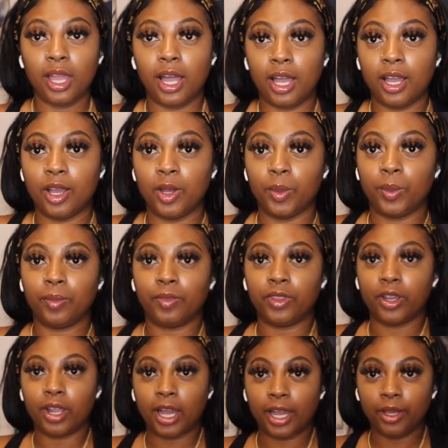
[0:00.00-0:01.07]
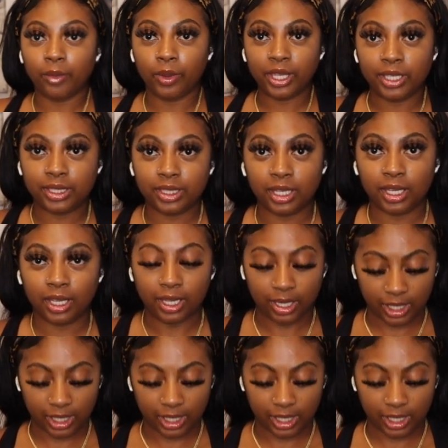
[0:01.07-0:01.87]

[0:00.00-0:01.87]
They're high waisted,